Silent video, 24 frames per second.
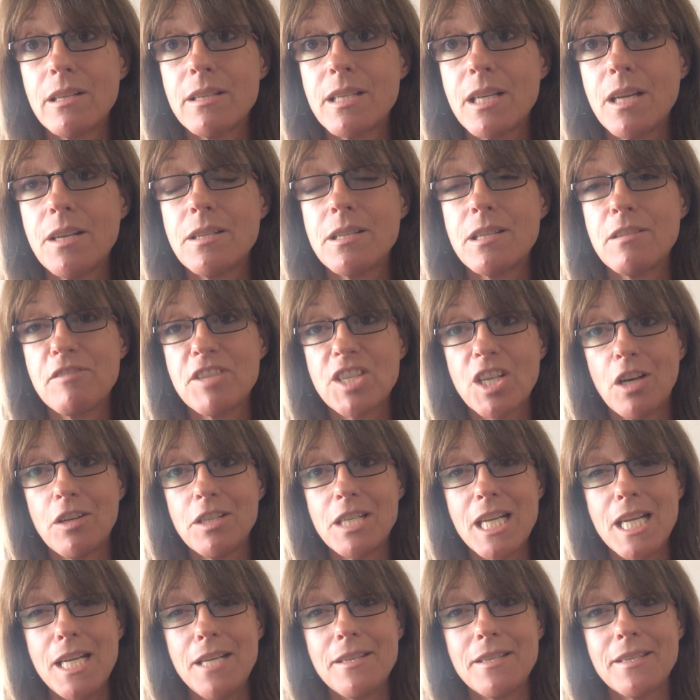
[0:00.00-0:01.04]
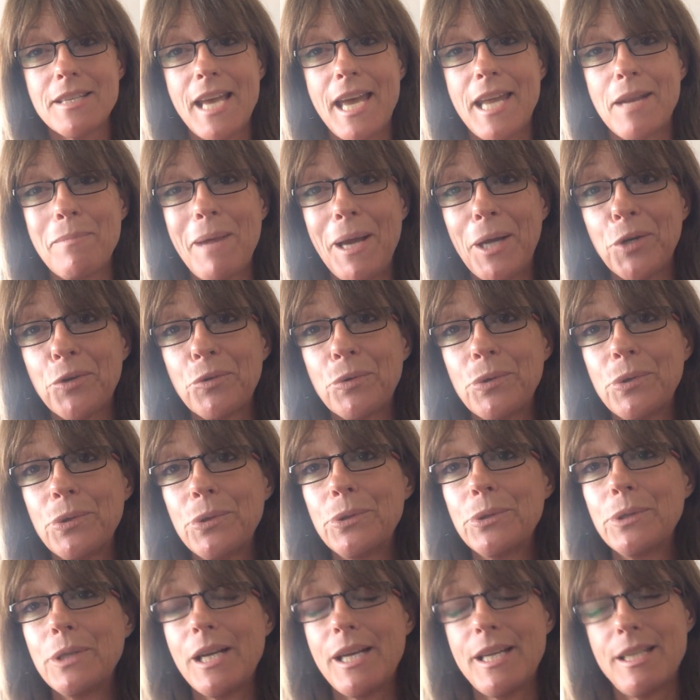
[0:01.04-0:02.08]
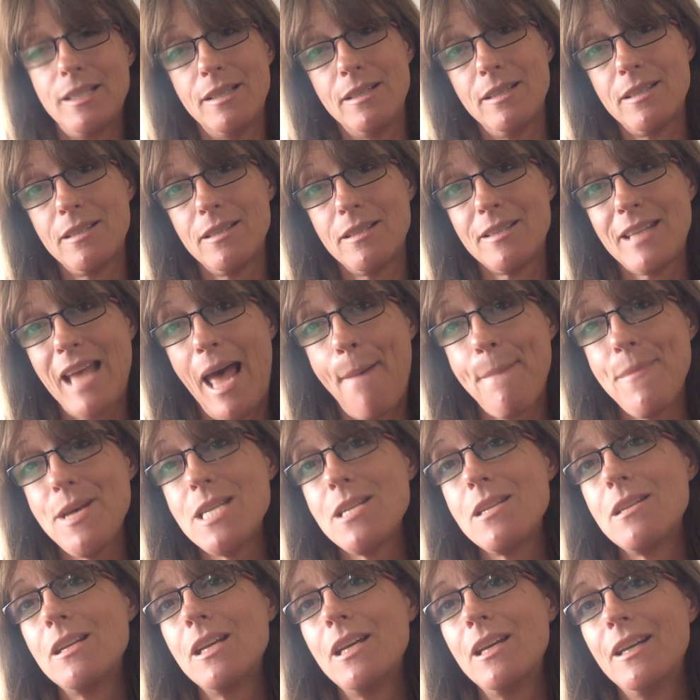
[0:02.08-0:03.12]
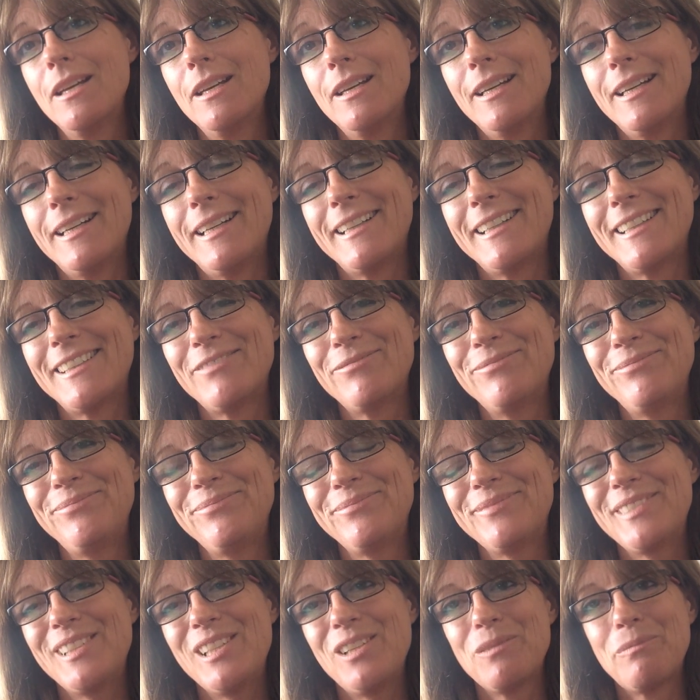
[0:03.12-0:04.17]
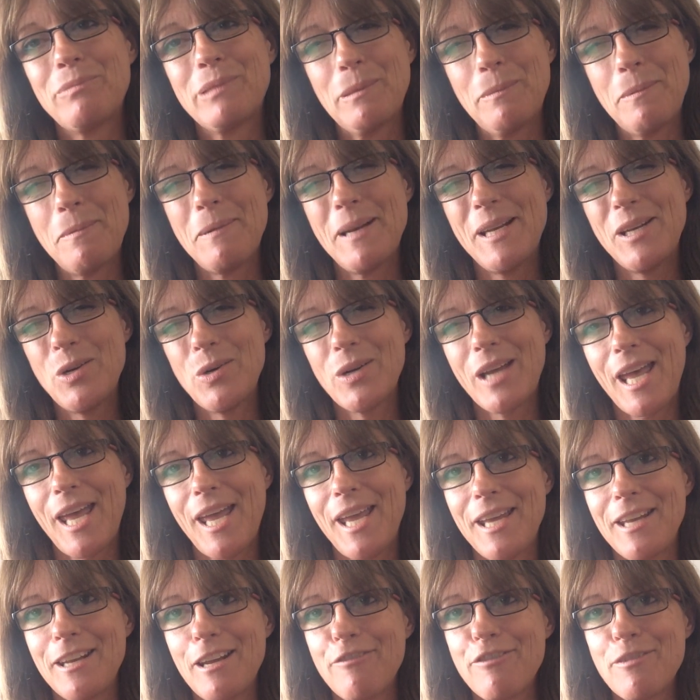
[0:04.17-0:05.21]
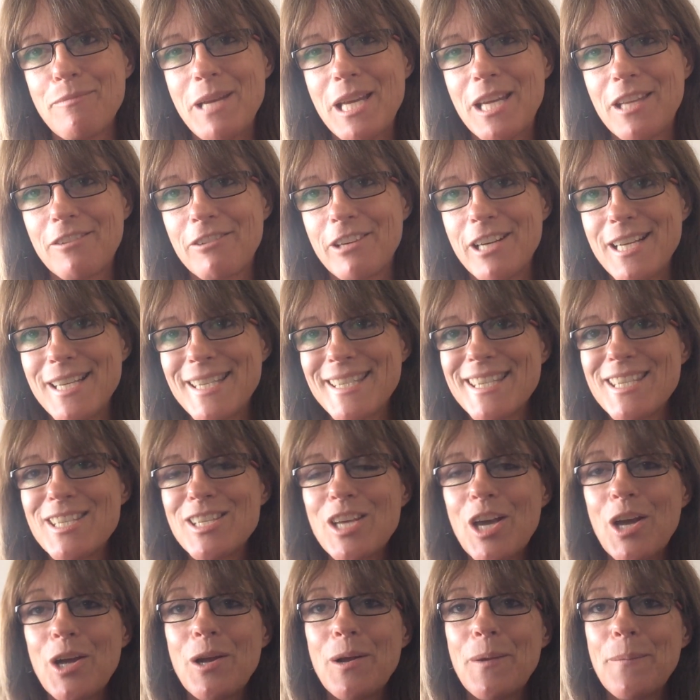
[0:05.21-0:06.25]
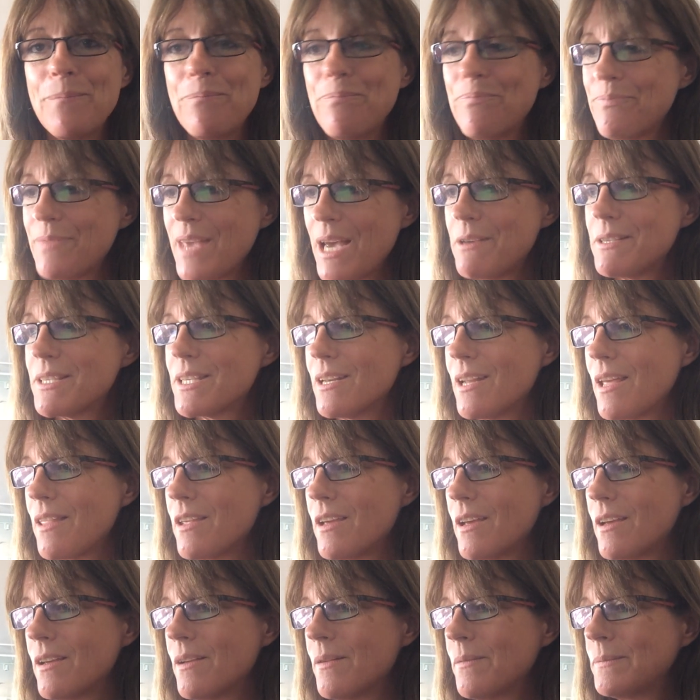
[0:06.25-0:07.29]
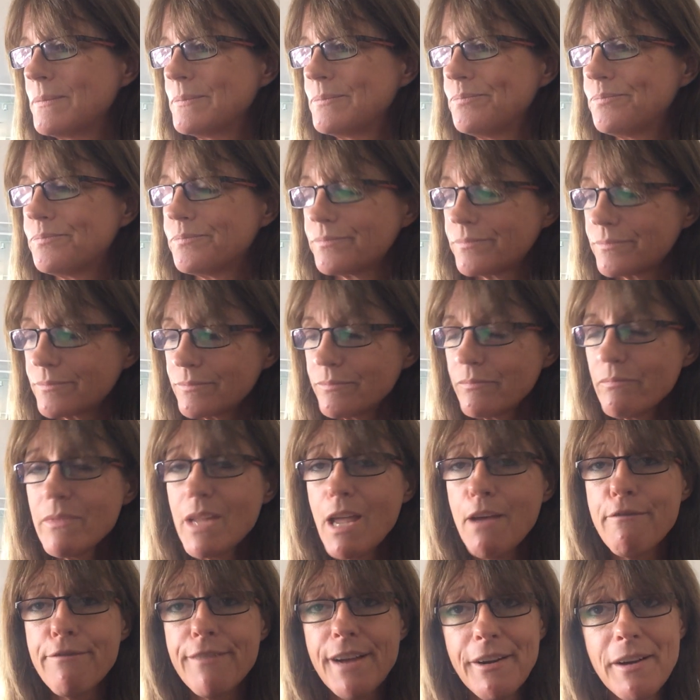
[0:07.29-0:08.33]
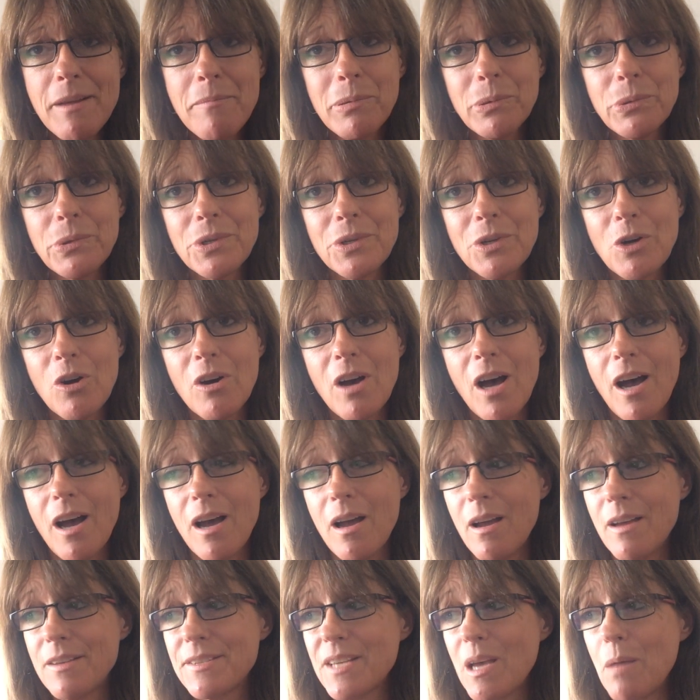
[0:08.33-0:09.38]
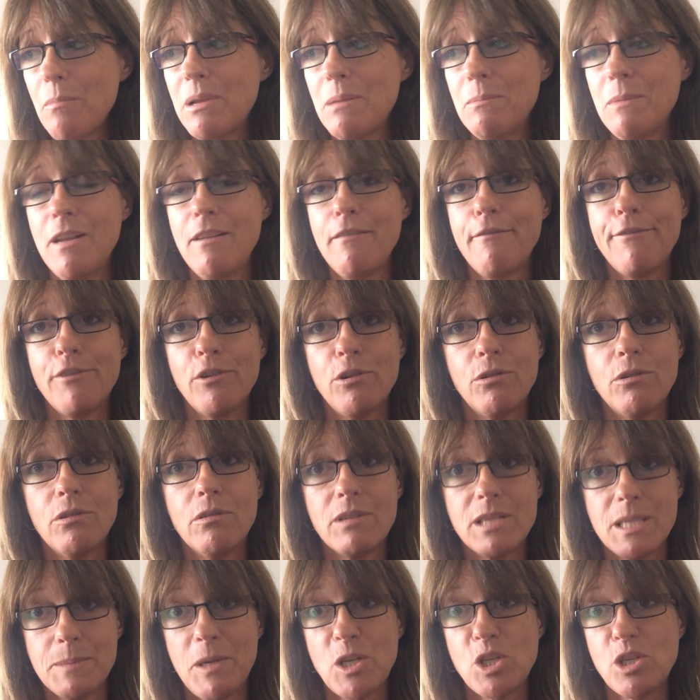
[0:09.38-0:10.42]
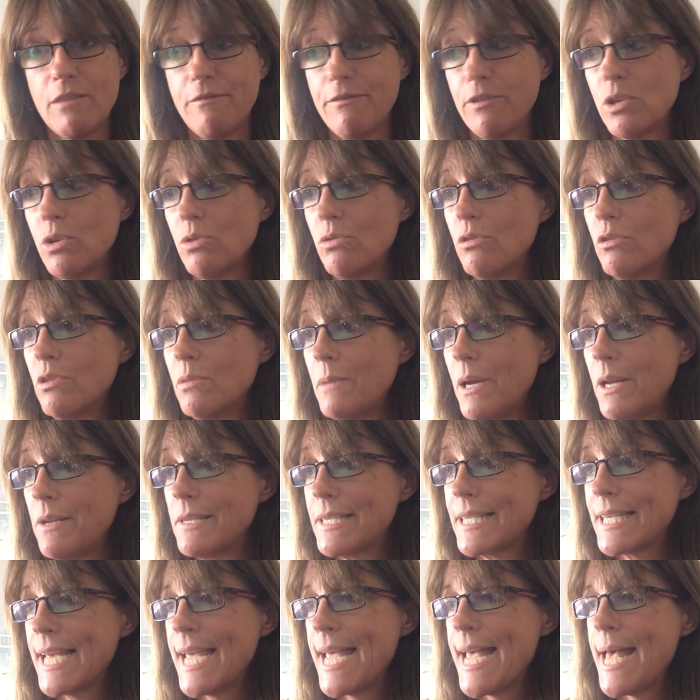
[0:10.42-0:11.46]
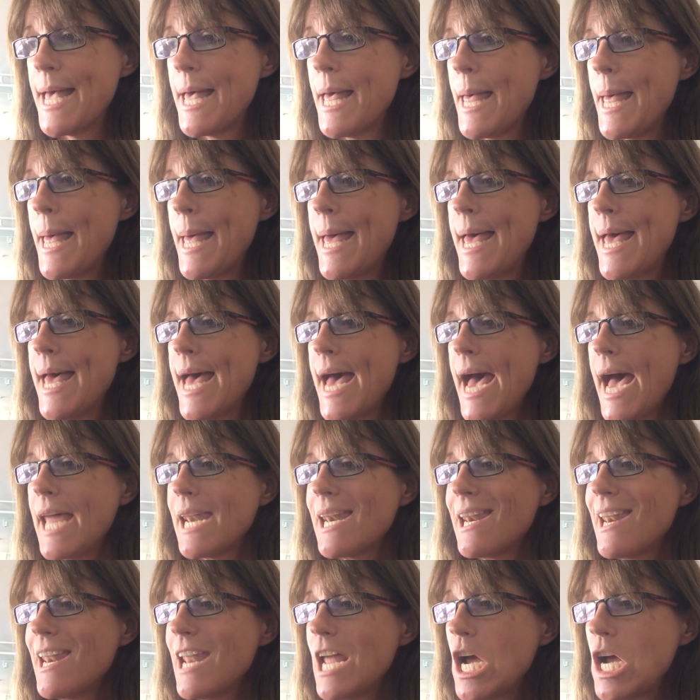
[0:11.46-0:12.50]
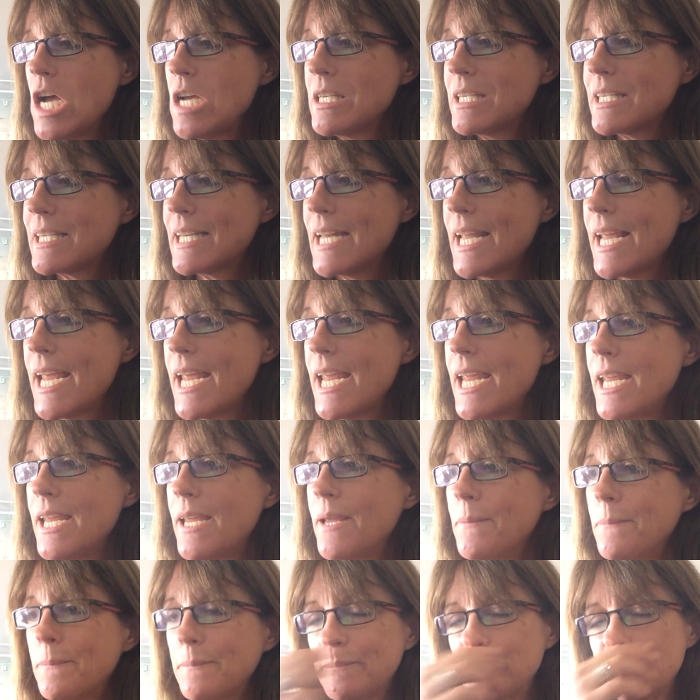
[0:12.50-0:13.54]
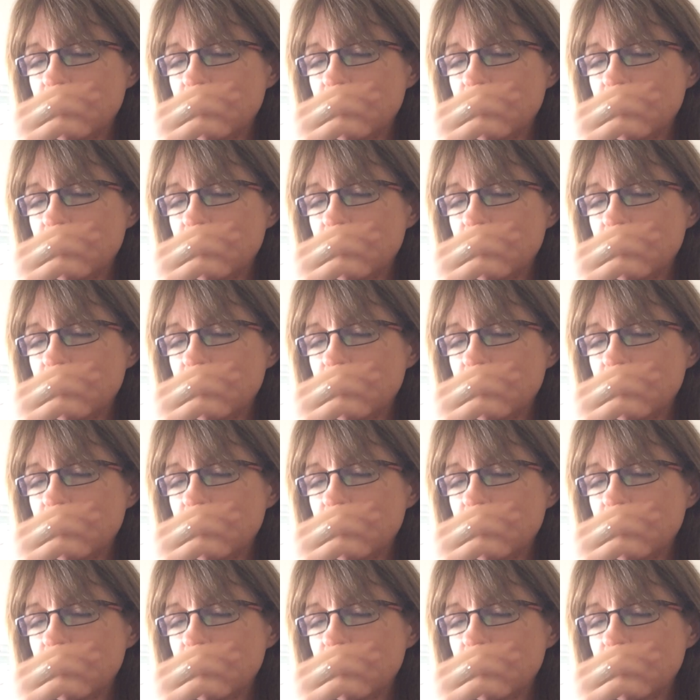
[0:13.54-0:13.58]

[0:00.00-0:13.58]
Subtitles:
tons of sardines and mackerel and salmon, you're probably not getting enough omega-3s. So that's a very important supplement especially for your hormones. And lastly,